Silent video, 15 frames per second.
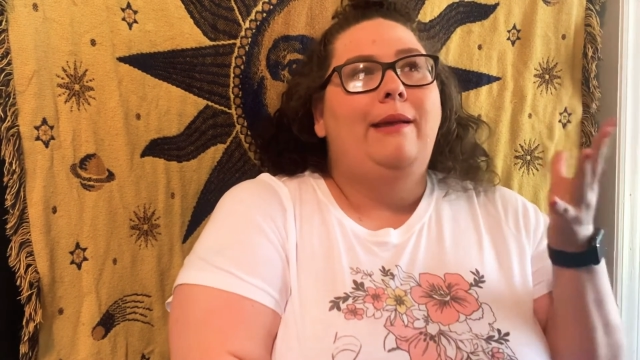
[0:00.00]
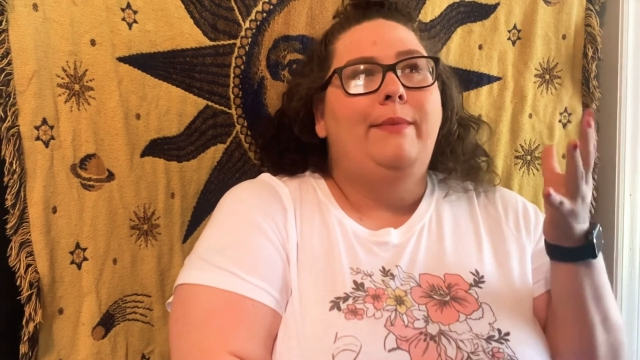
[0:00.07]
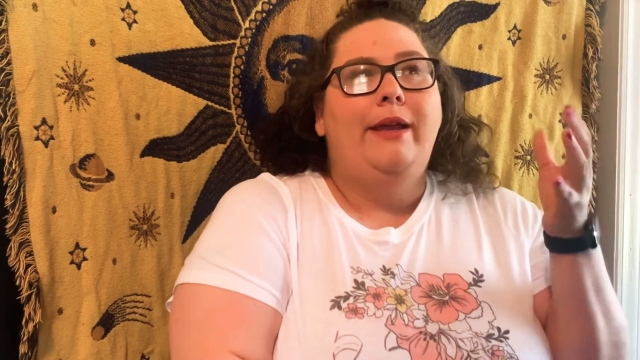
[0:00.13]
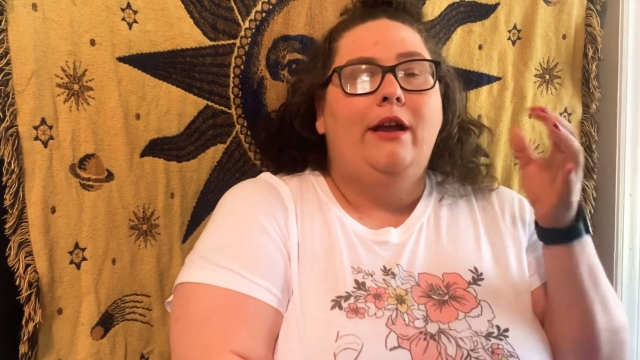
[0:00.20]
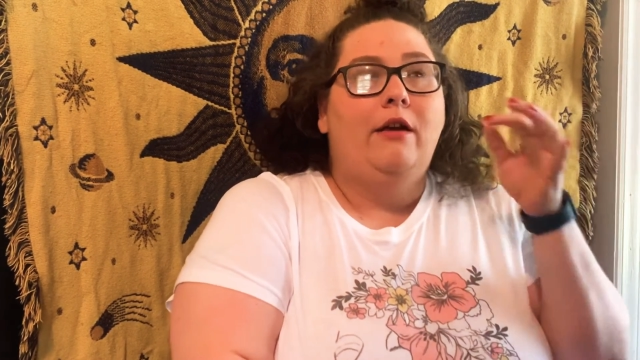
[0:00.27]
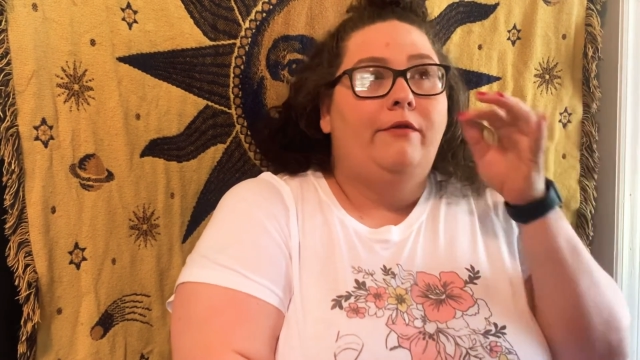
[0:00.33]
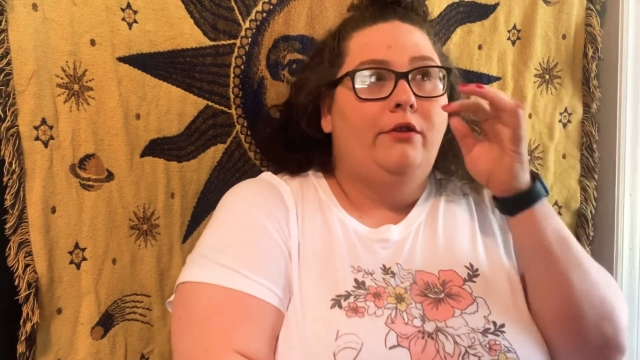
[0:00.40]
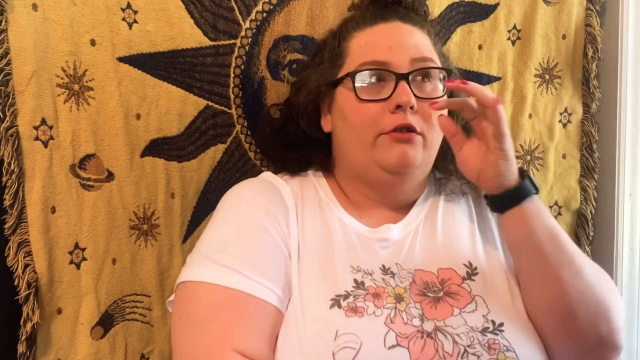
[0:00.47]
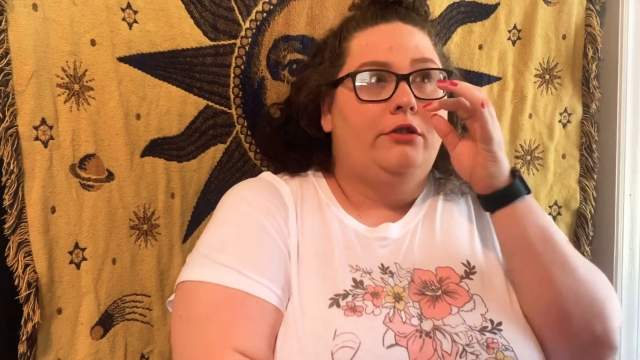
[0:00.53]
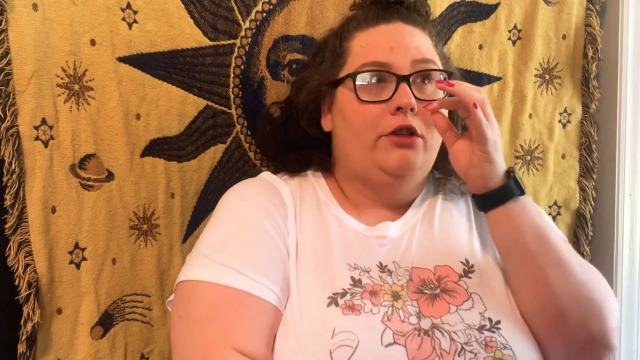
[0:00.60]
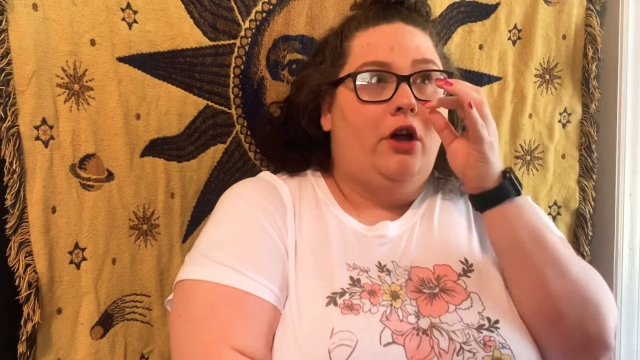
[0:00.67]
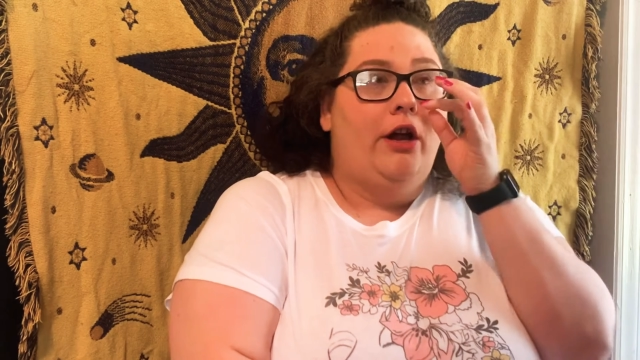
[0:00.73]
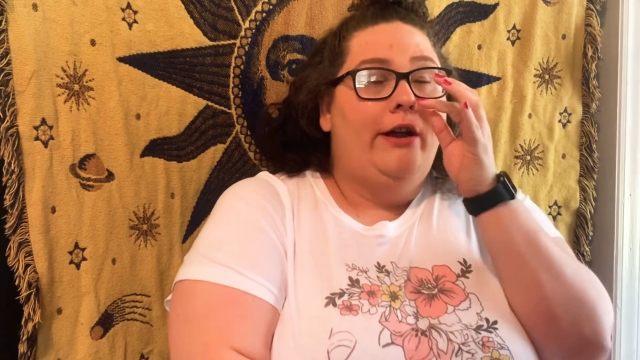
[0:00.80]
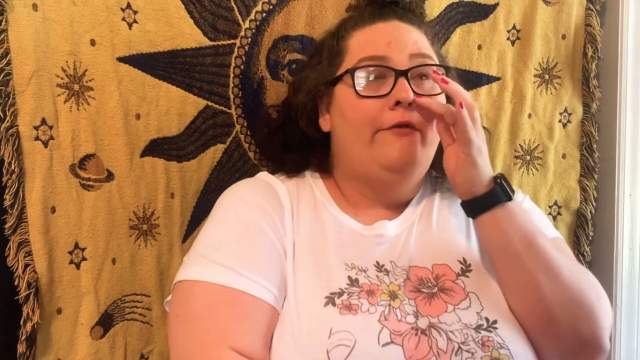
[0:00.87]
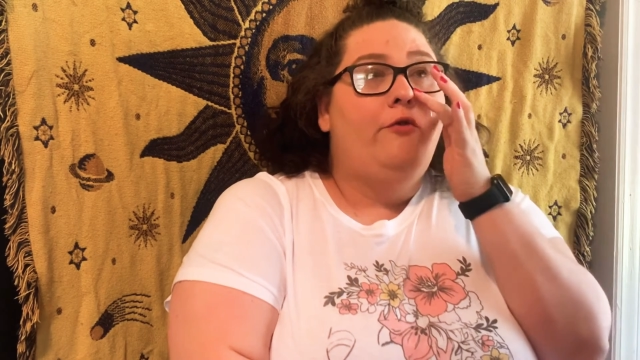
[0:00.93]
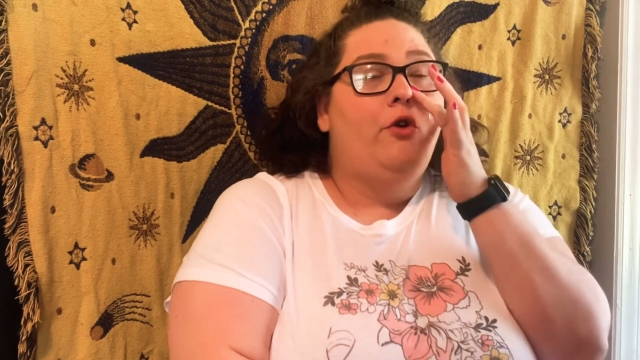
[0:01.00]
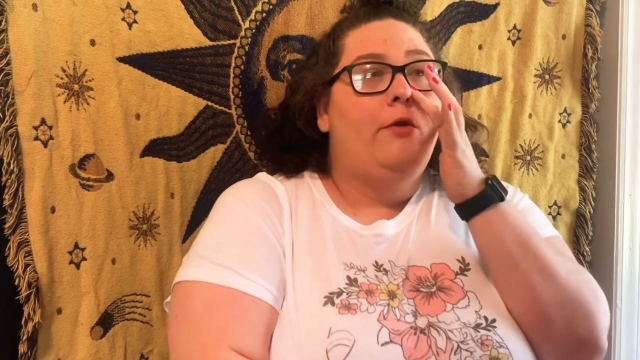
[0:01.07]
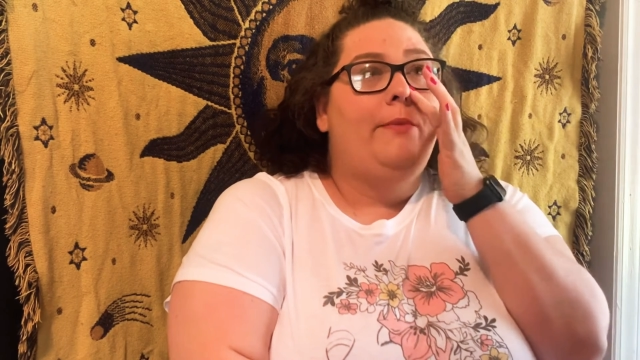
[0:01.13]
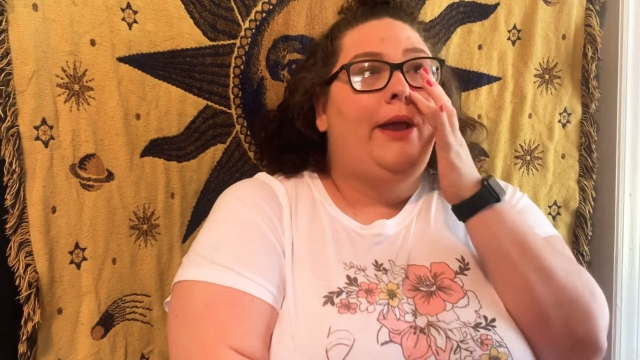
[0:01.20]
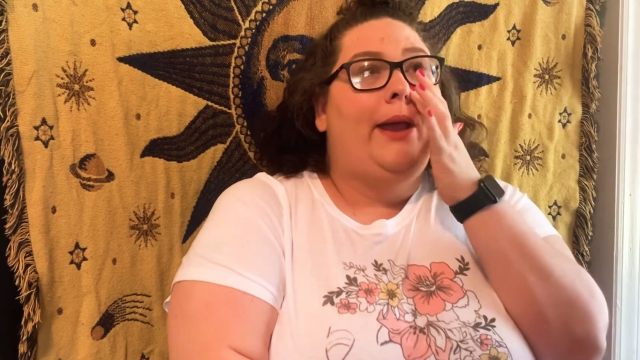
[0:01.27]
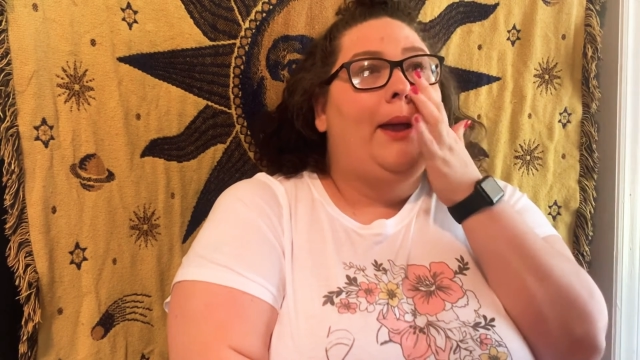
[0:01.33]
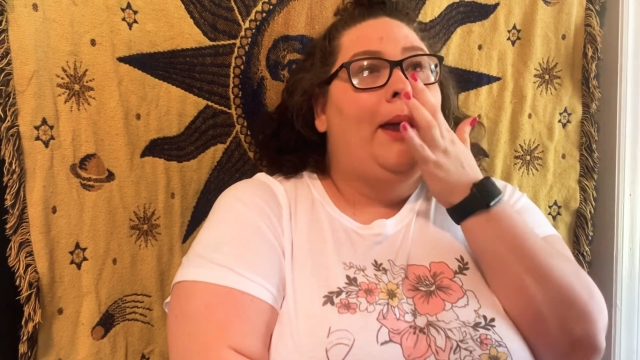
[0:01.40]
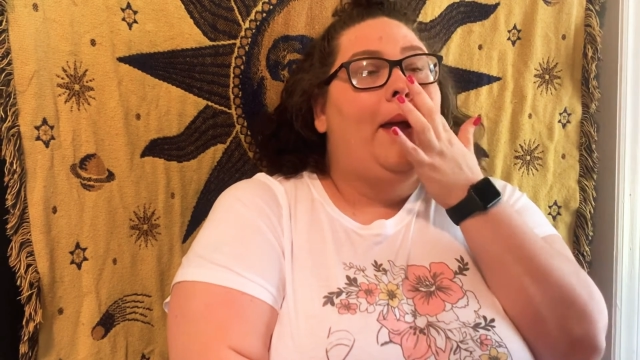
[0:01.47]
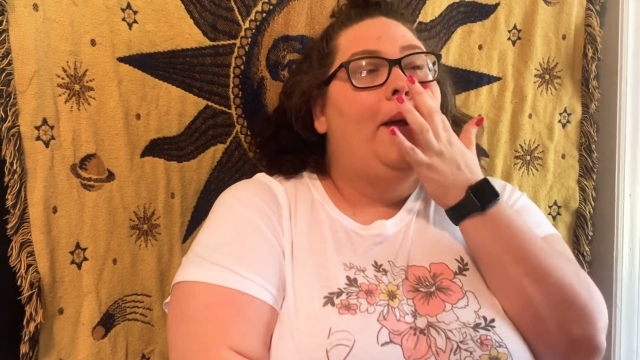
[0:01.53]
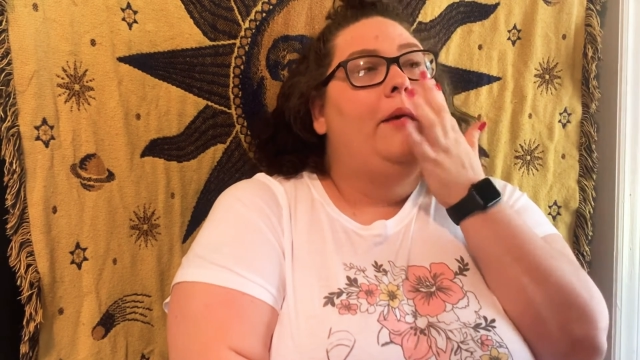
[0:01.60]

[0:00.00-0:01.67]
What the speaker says: me or feel sorry for me.